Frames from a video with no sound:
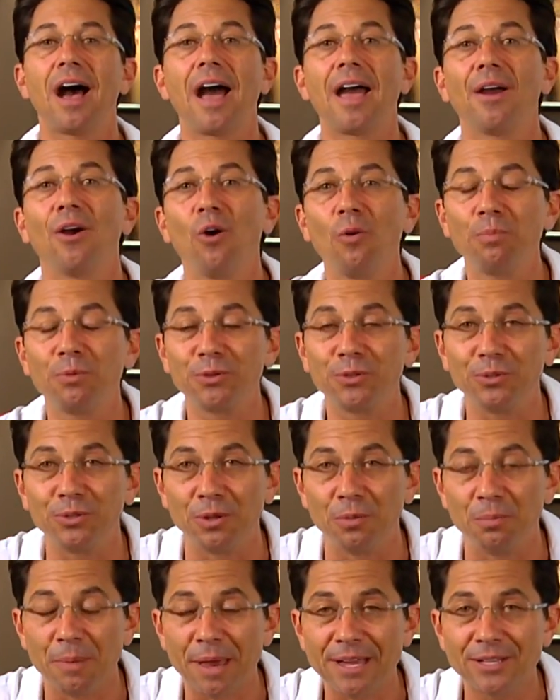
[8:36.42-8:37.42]
I hope you're doing
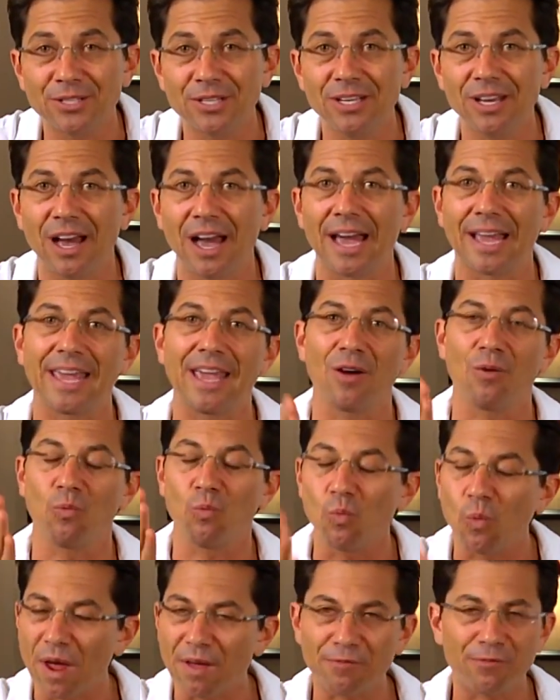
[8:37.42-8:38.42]
amazing. I can't
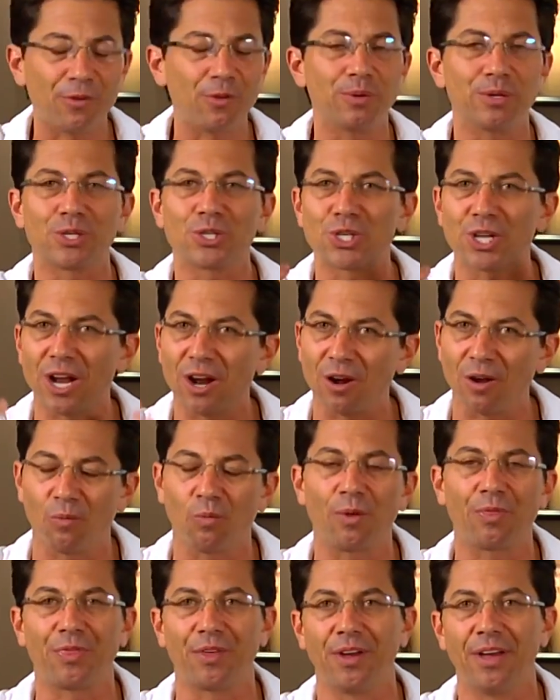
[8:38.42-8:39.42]
wait for you to share on
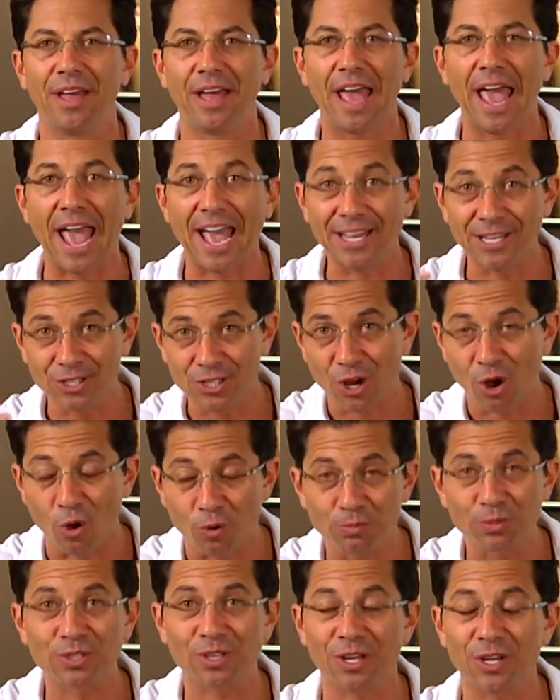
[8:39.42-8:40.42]
what the Edge
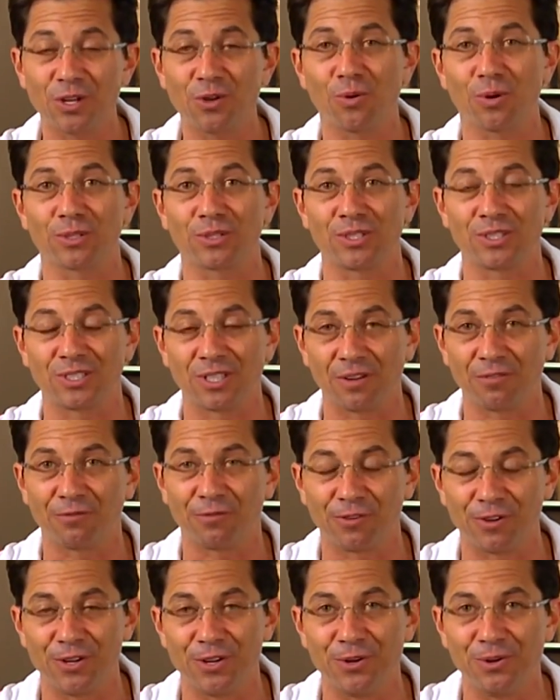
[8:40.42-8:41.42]
Home Study course has done
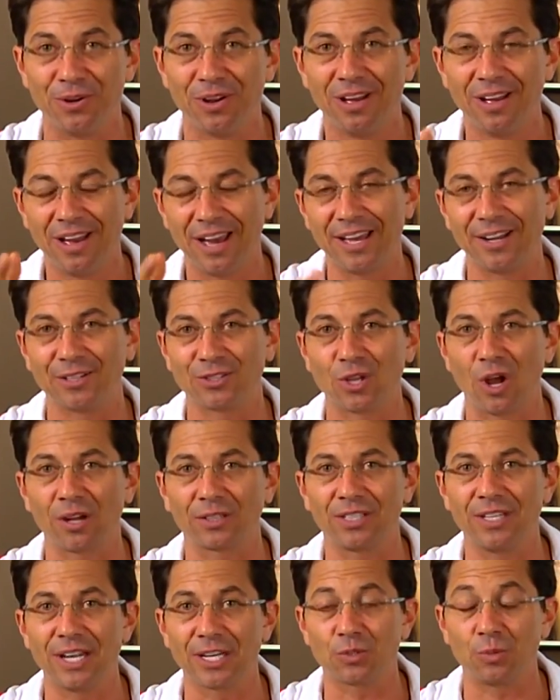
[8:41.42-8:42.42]
for you, and I'll talk
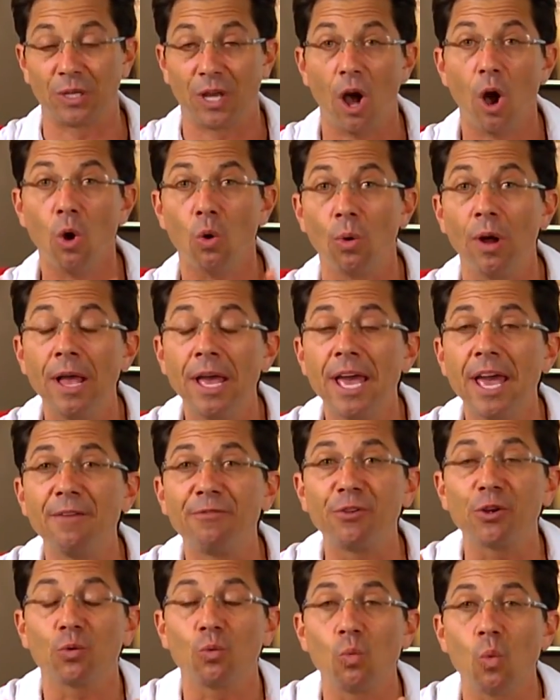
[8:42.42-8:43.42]
to you next week. Oh,
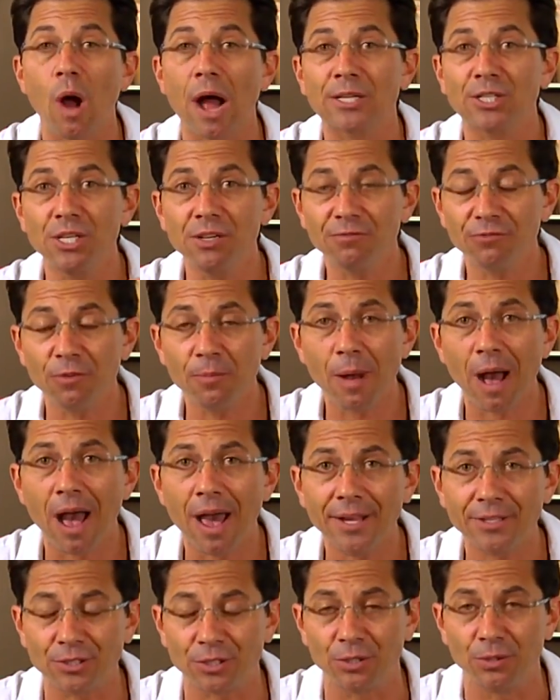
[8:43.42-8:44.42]
if you're watching from
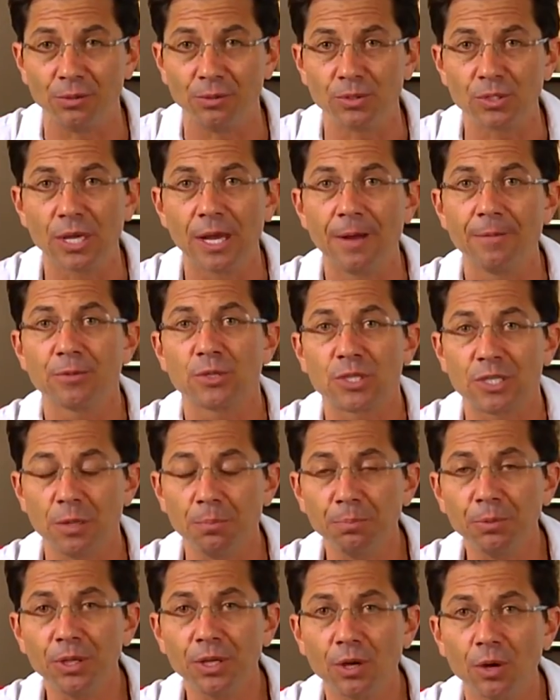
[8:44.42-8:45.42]
iTunes,
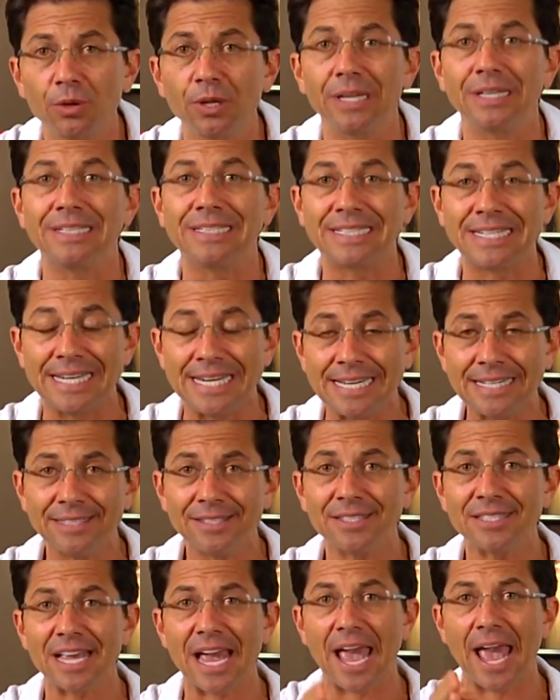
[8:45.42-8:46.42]
simply go to
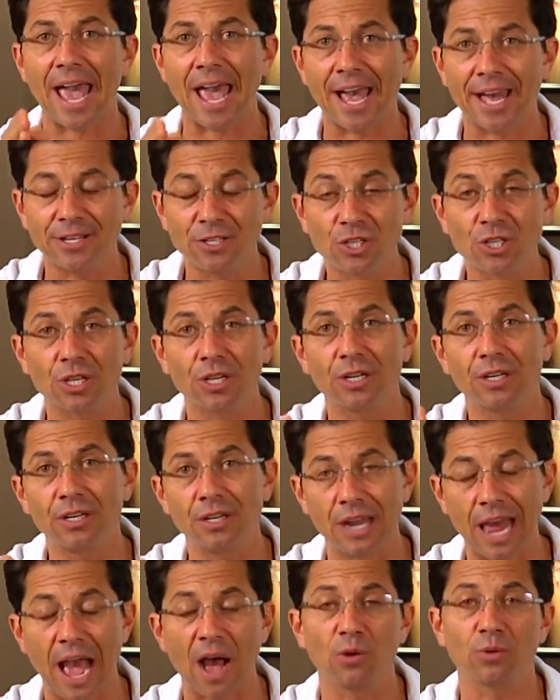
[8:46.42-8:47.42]

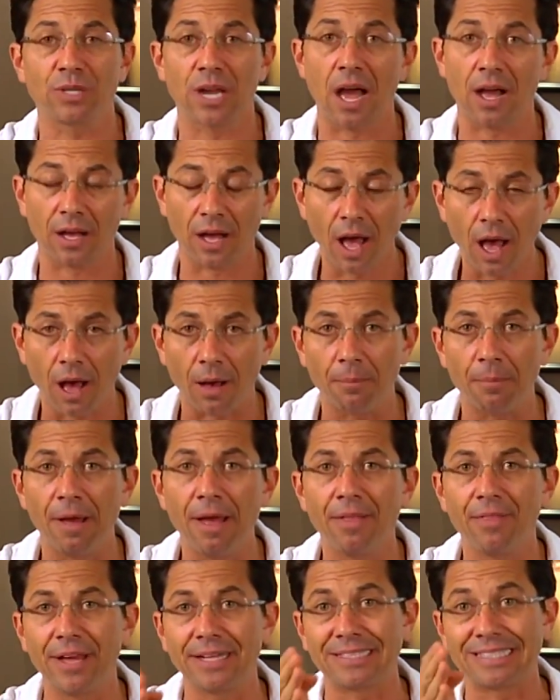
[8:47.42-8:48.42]
deansedgenow.com.
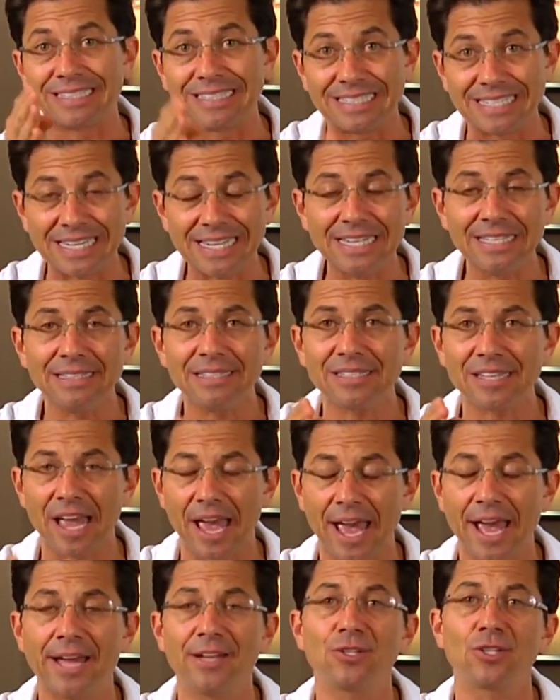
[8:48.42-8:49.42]
That's
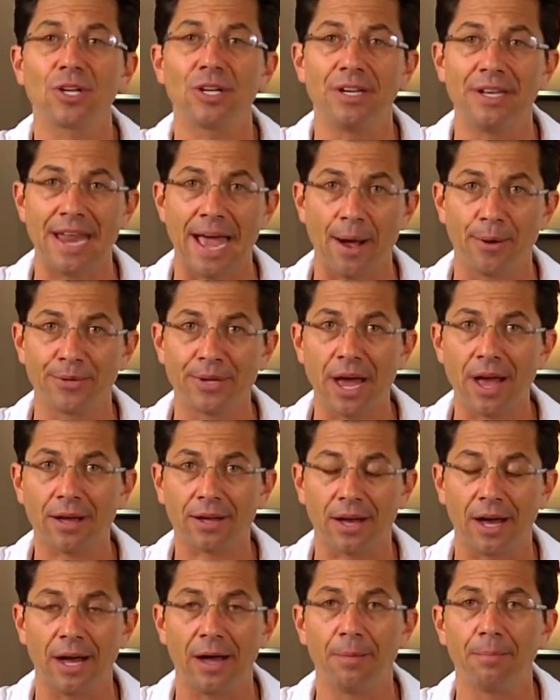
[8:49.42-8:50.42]

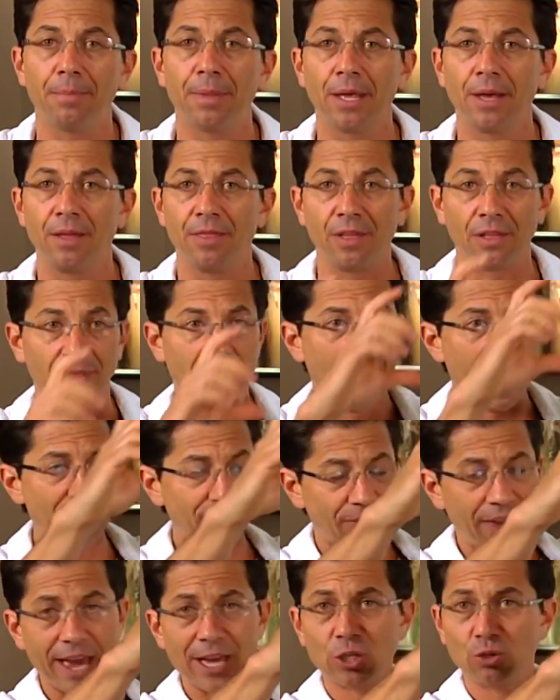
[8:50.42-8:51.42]
deansedgenow.com. The
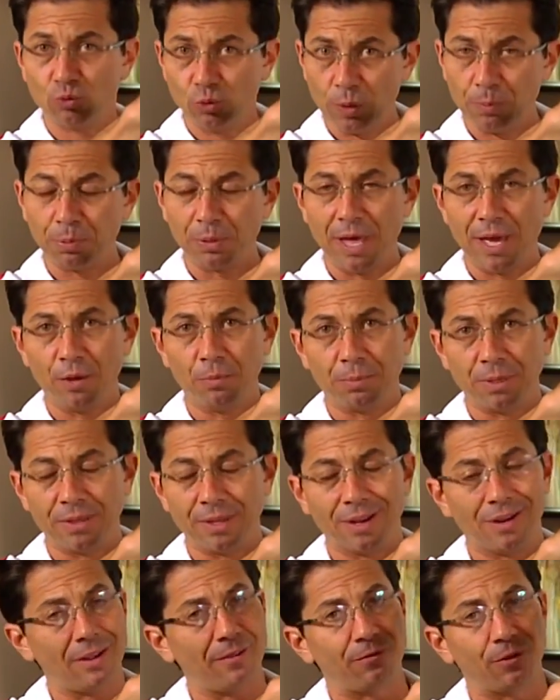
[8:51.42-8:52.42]
live cast replay will be
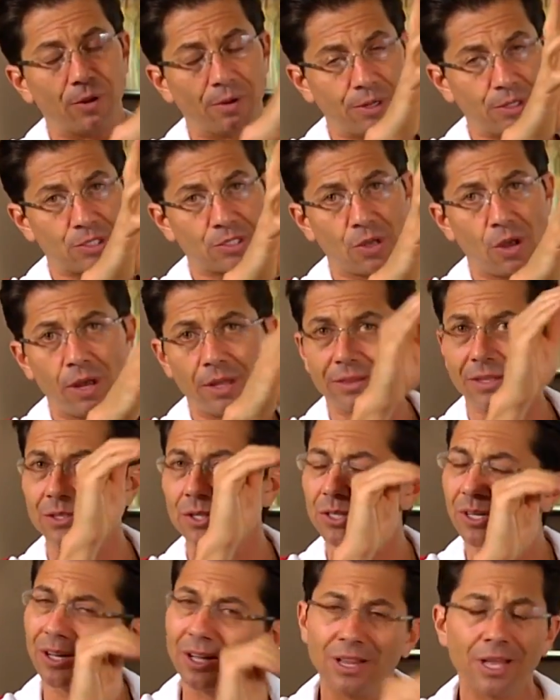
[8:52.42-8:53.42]
there. If you already saw it, then
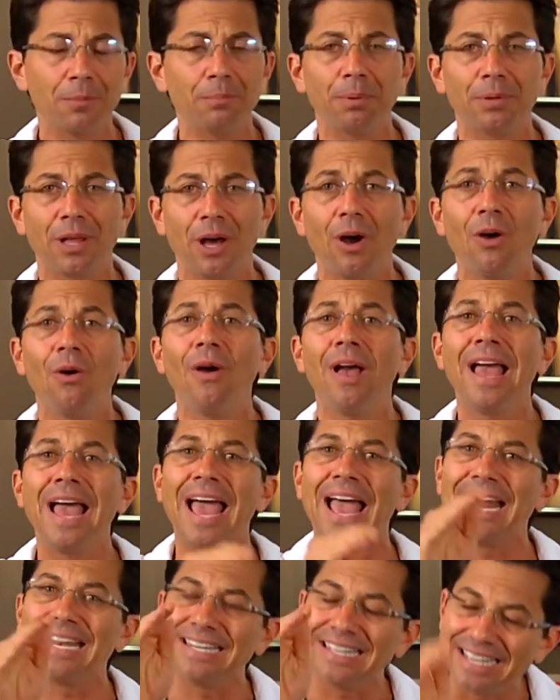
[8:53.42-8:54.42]
just click below
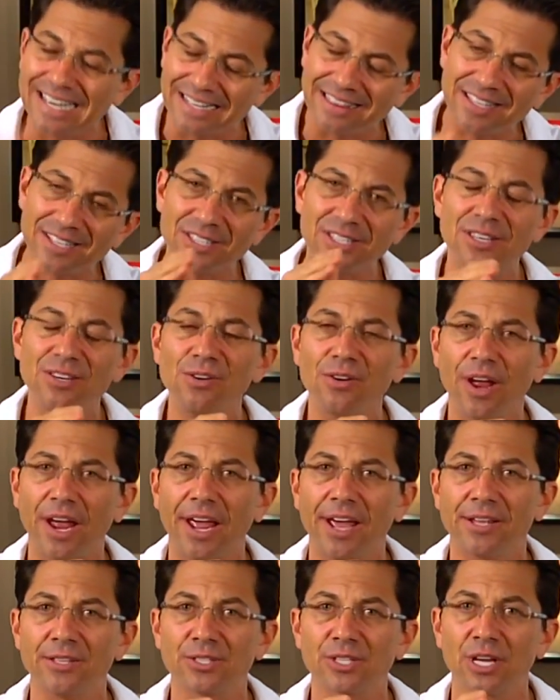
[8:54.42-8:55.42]
and get this in your
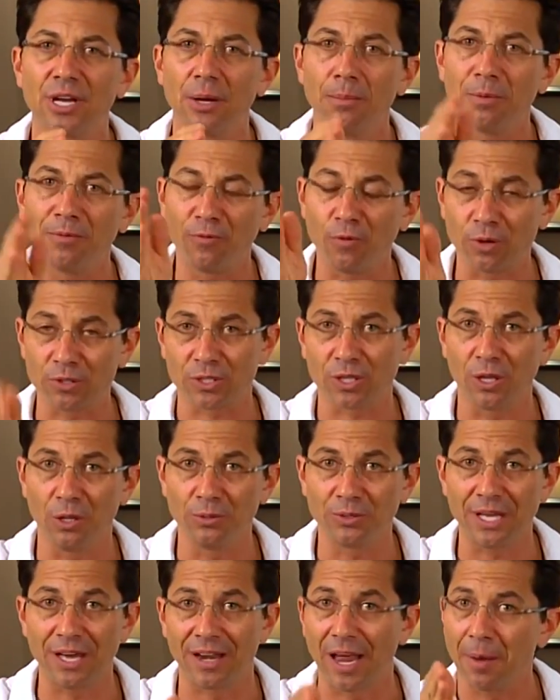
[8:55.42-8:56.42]
hands before it's closed down.